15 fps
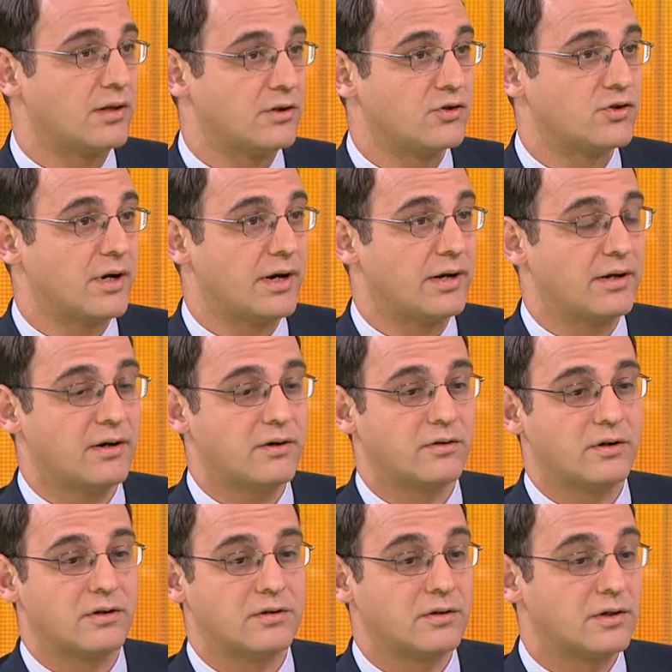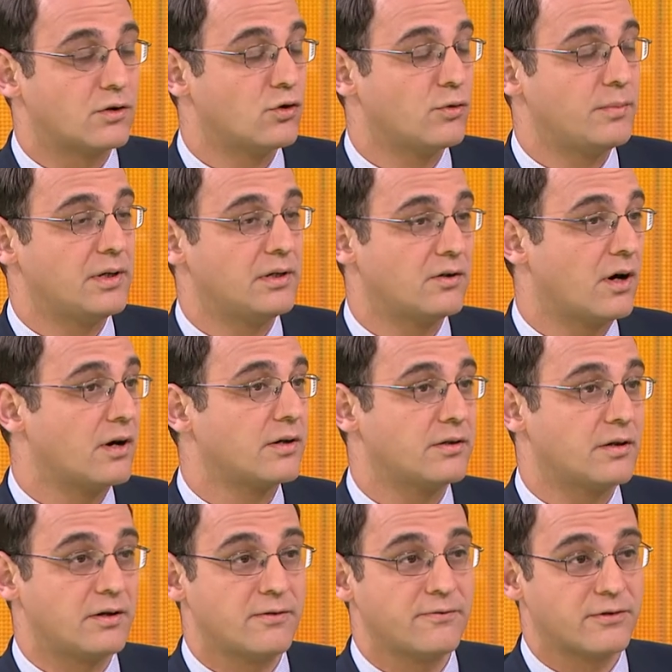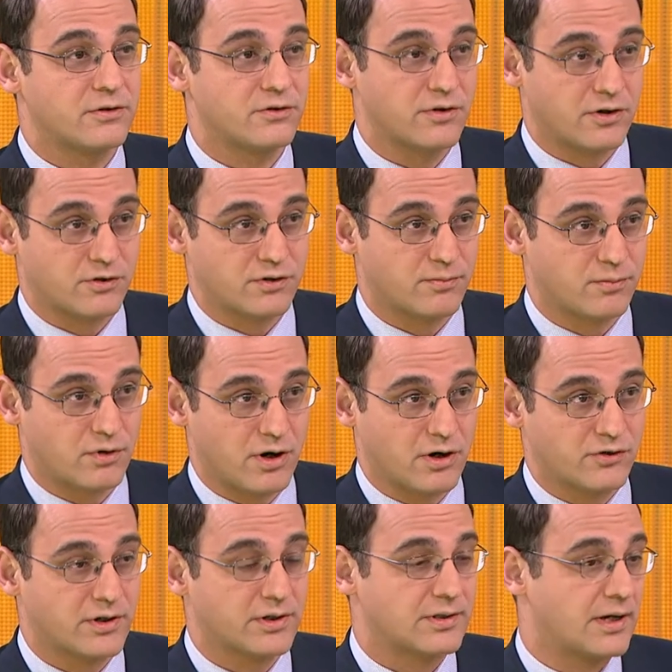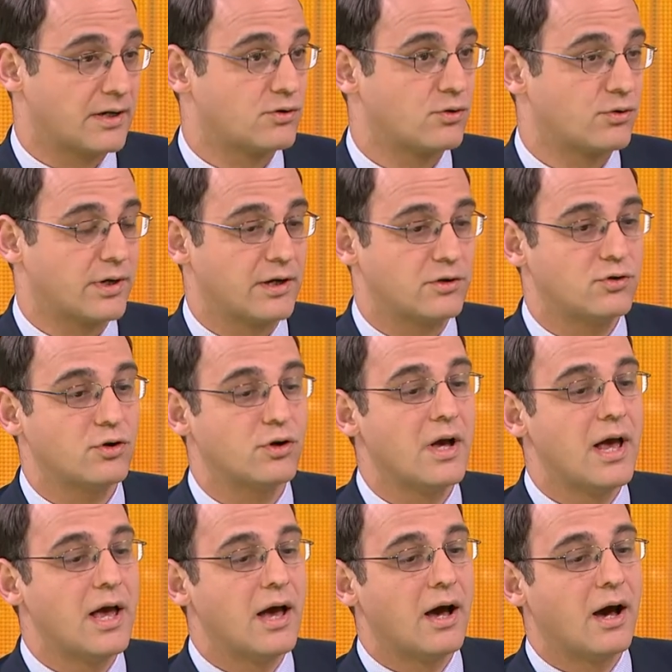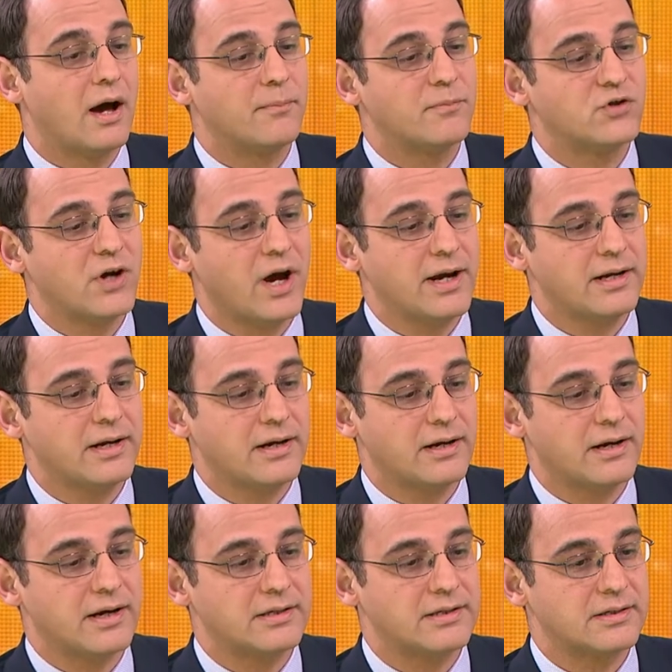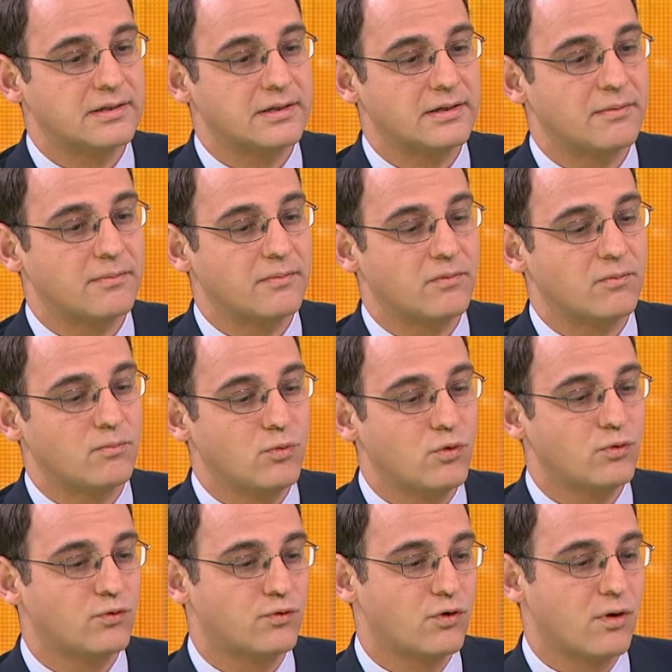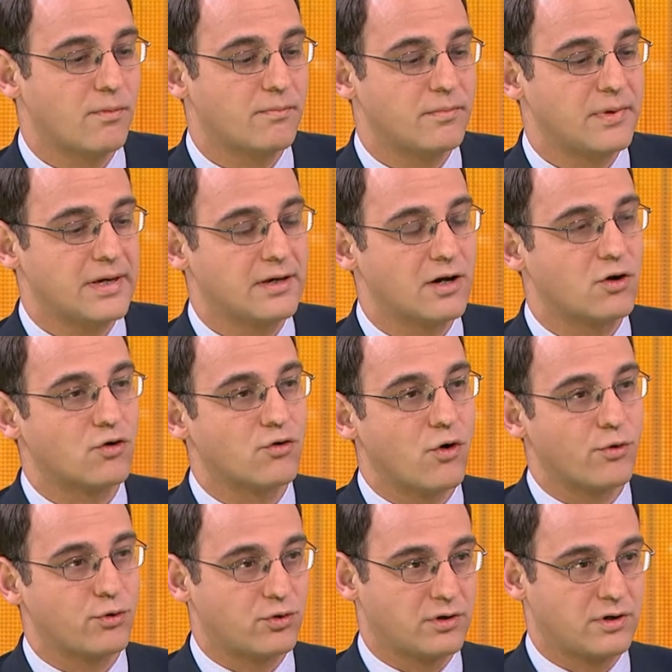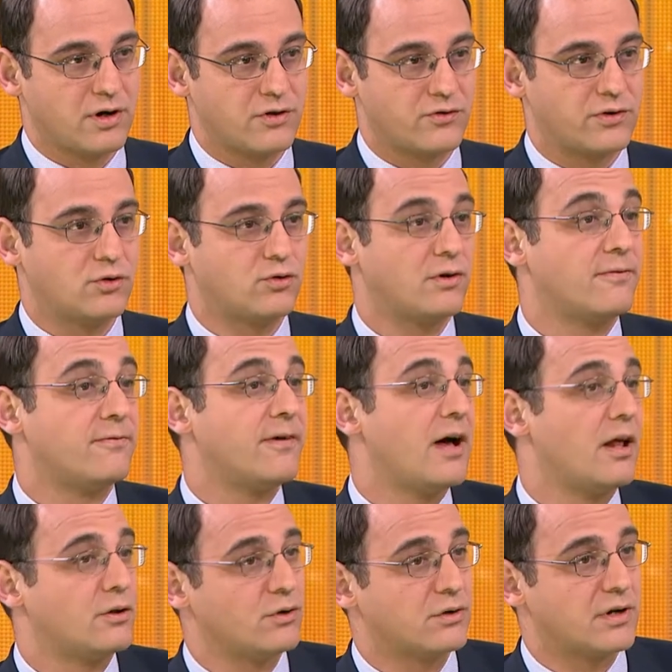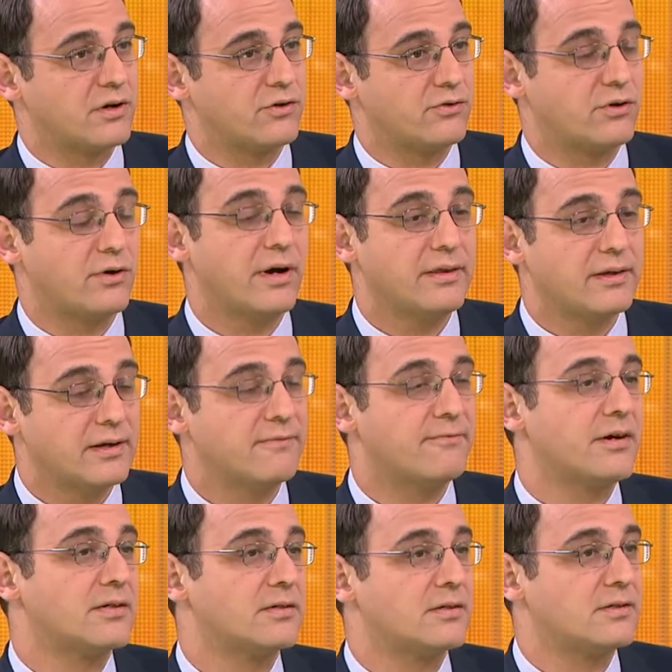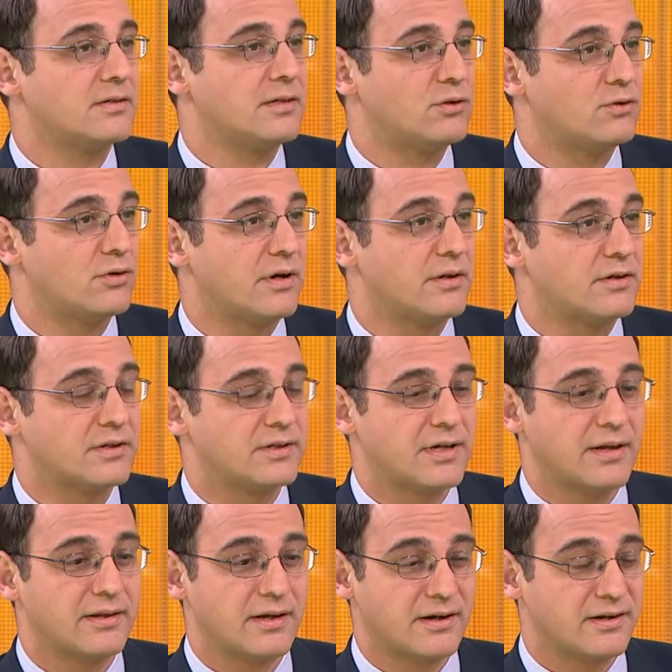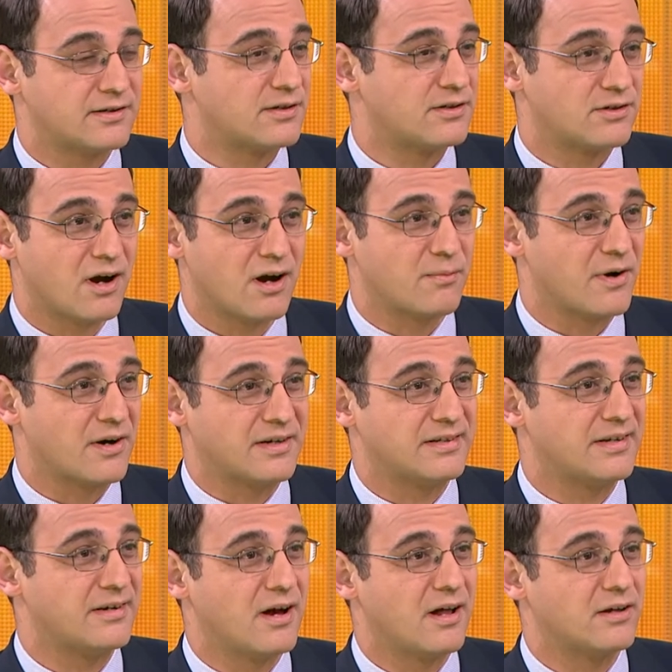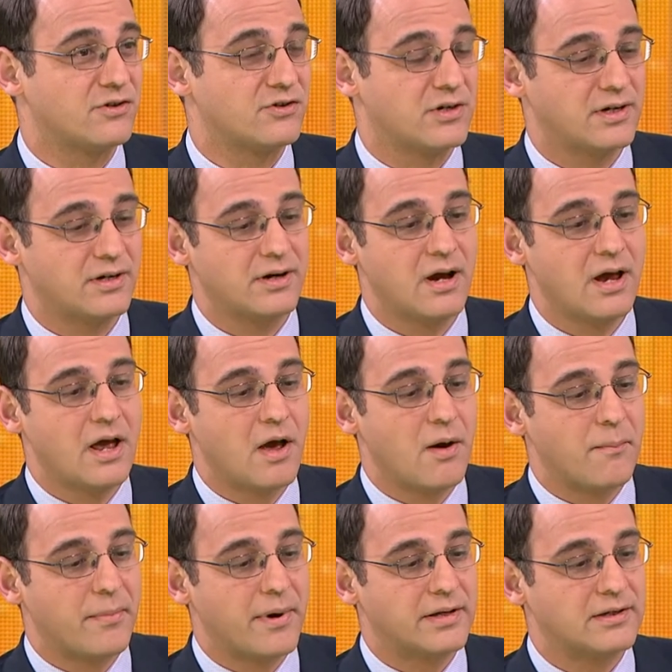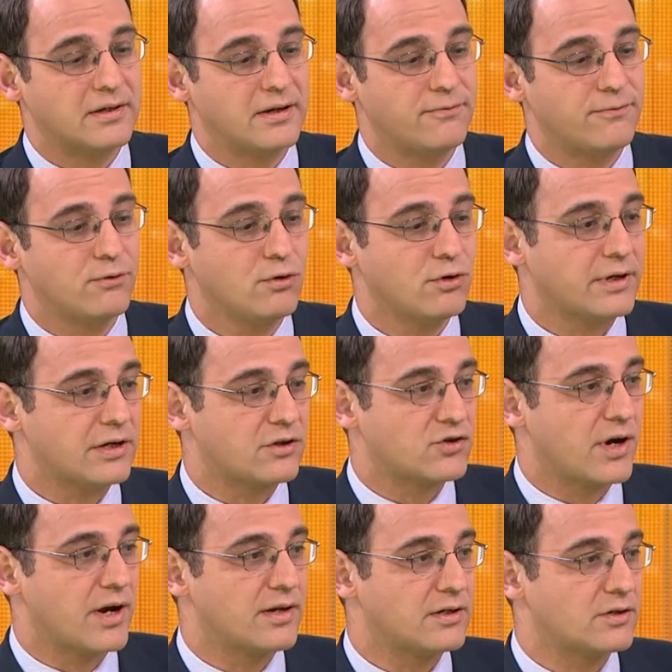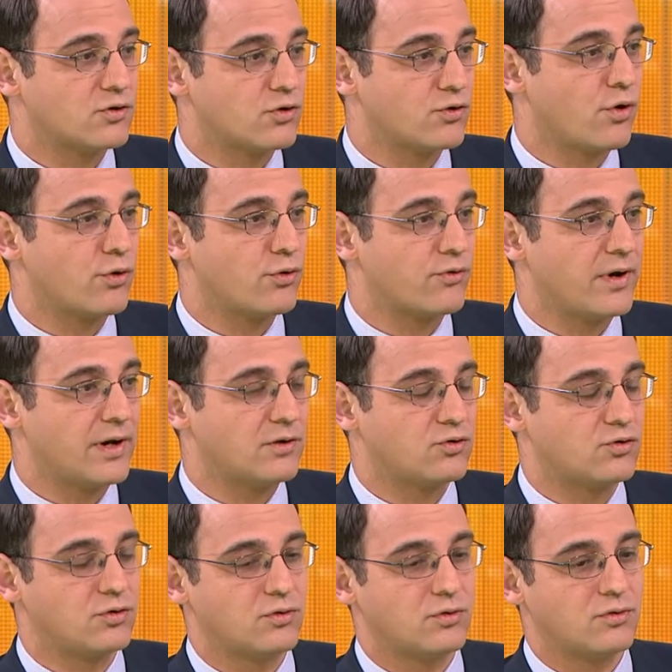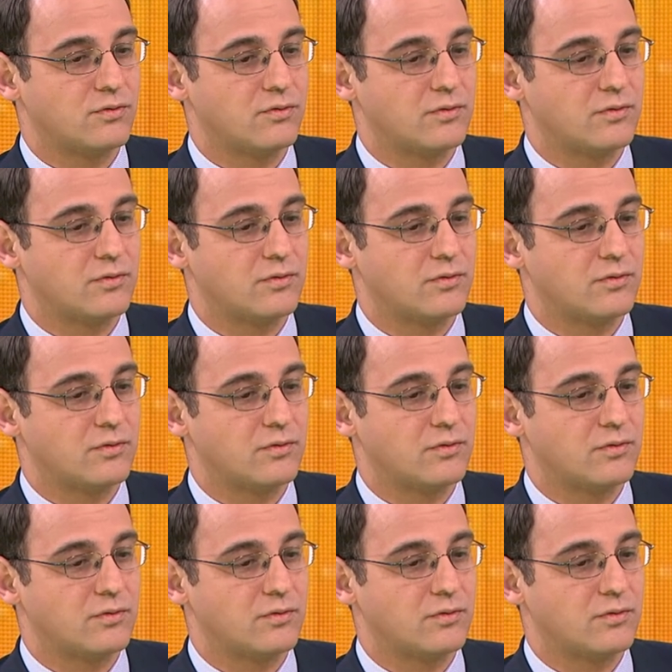in China. There's, there could be targeted infrastructure projects. That's okay too. Um, China has moved from being a growth country to a value country. Now, I think investors need to understand that. It's a stock market analogy here. But if you look at China's growth rate to